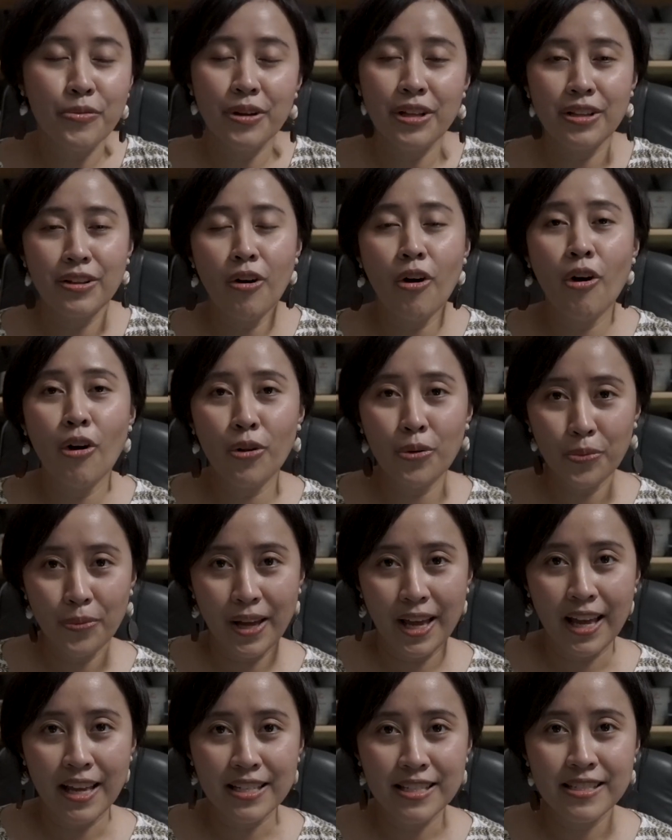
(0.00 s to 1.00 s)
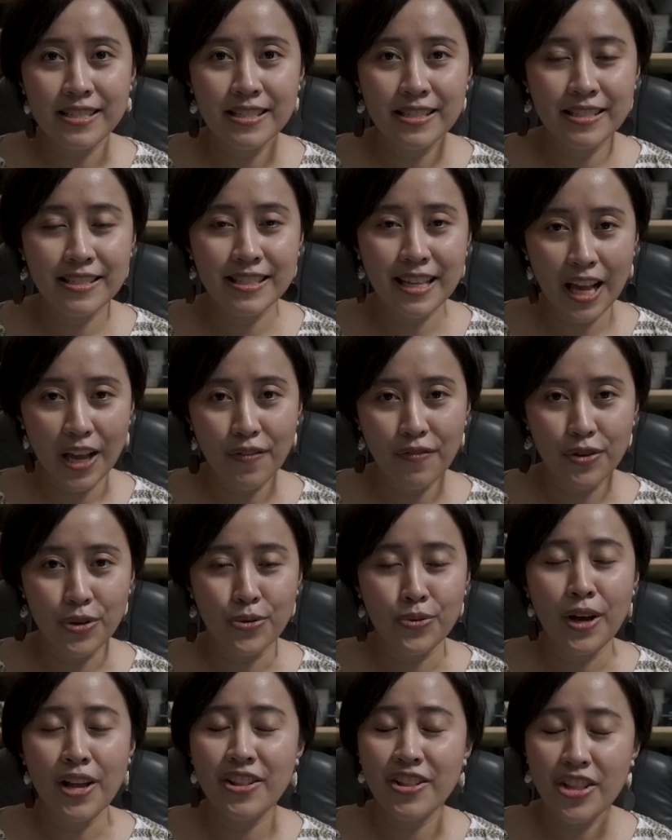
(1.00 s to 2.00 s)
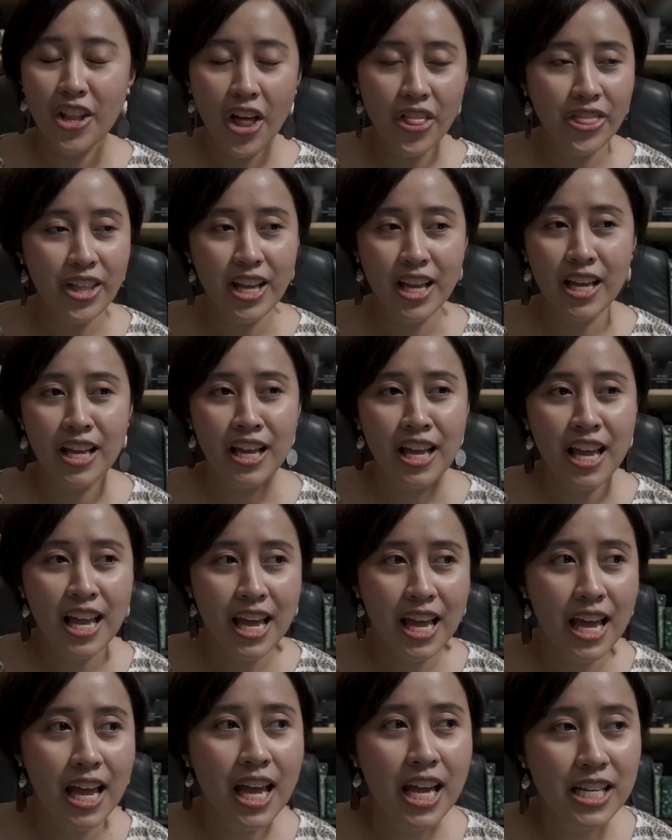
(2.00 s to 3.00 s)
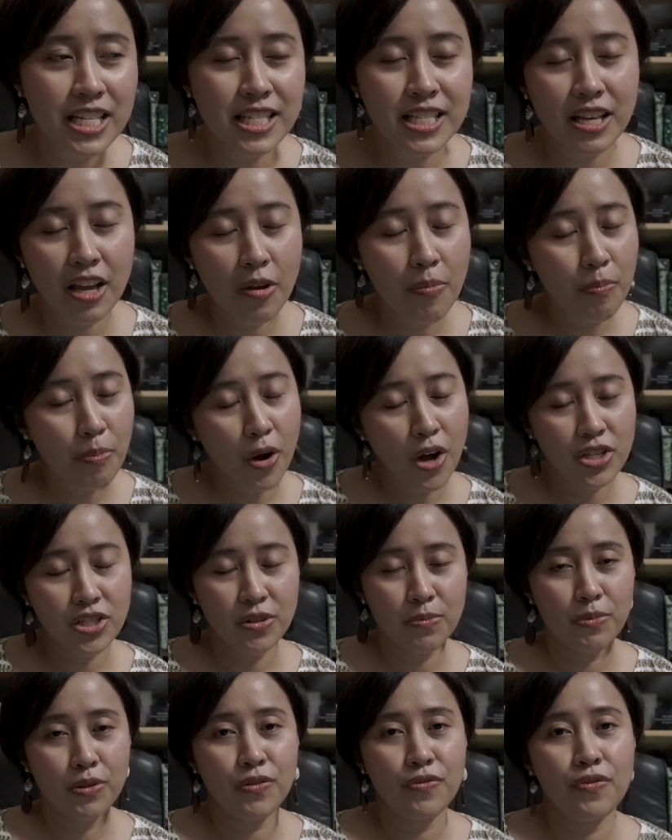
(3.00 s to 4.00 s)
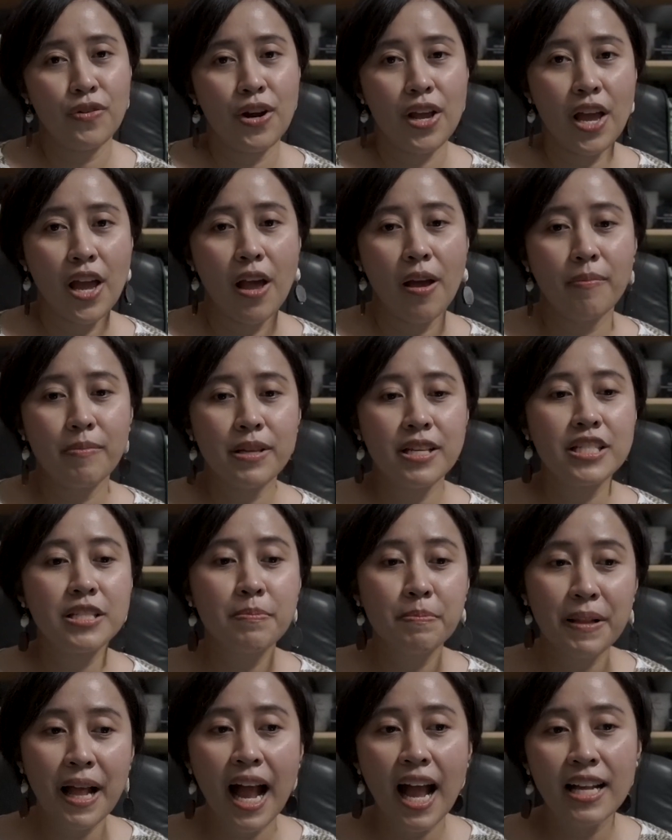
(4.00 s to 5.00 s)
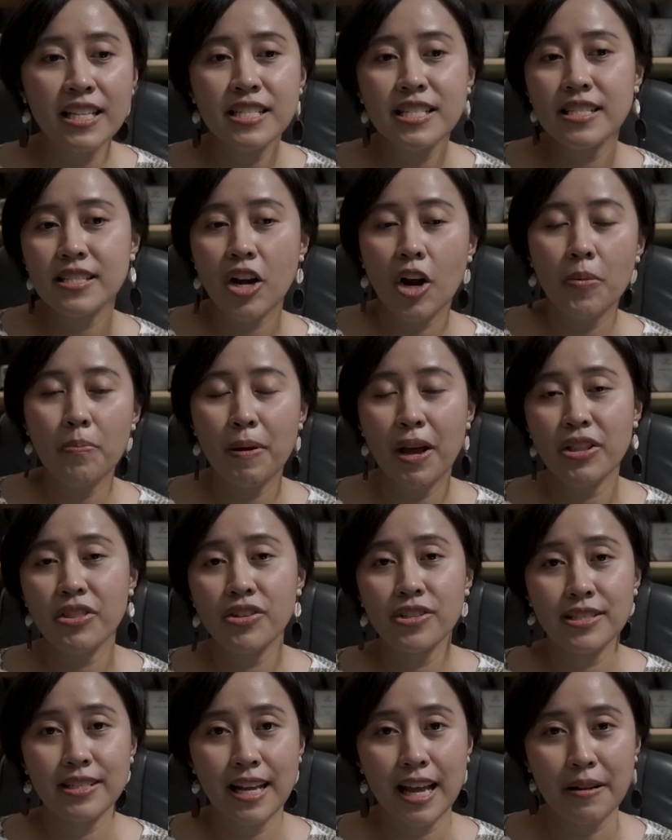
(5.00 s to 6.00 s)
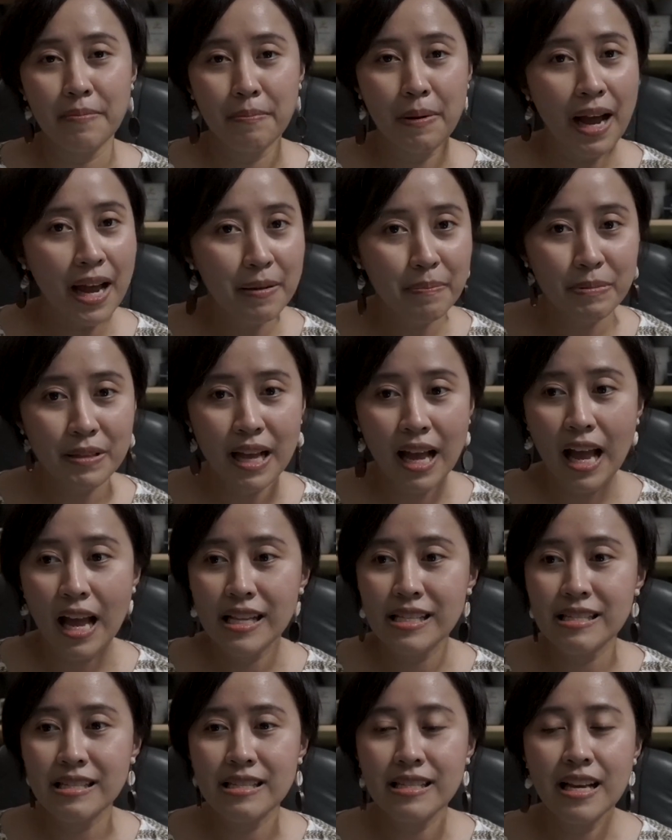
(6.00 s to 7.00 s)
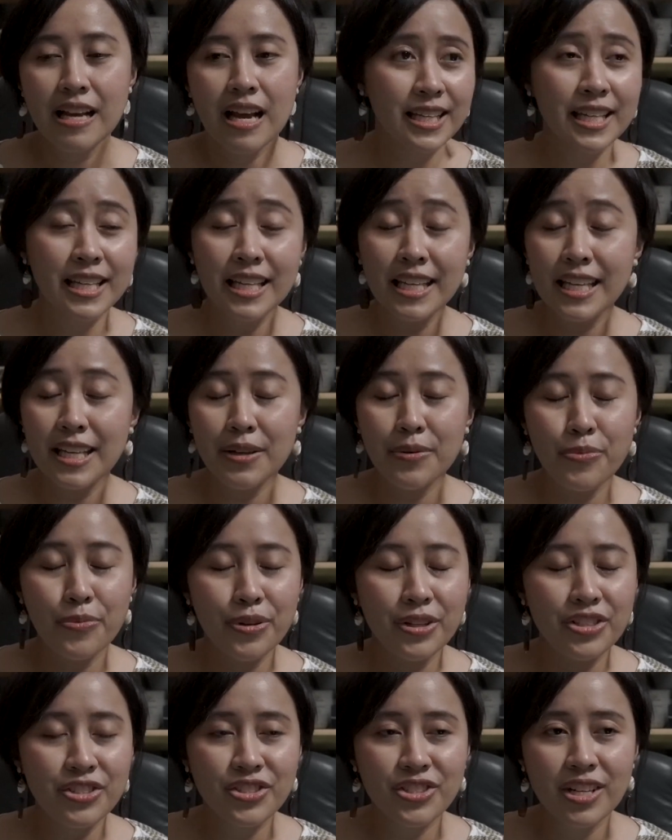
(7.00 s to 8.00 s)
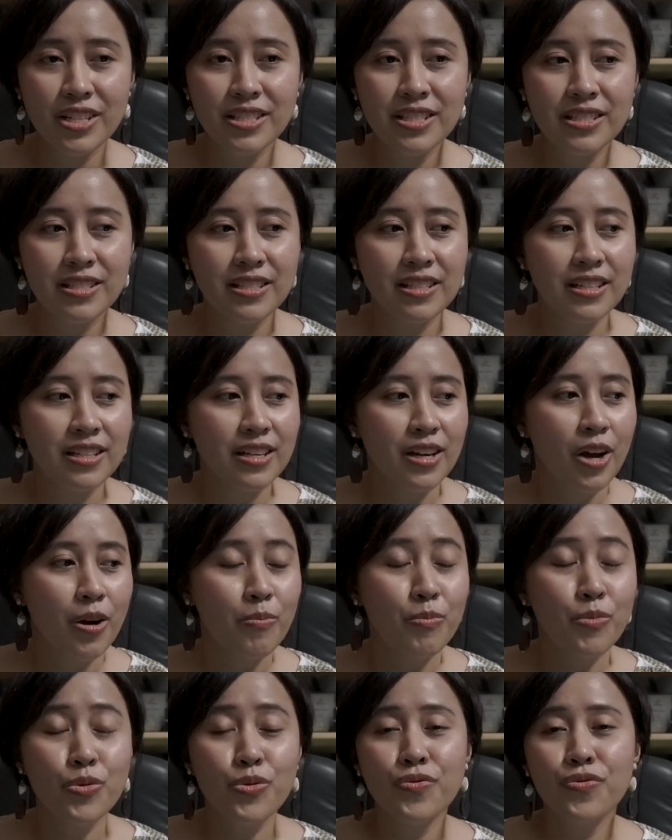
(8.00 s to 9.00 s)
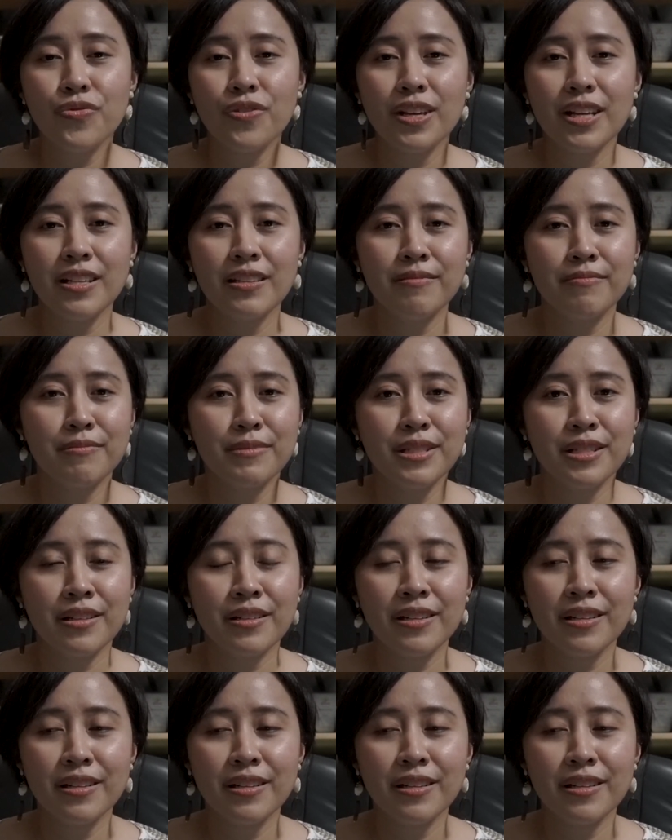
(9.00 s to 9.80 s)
will always save you, and nothing is impossible for Him. His plans are better than my plans. He will just move in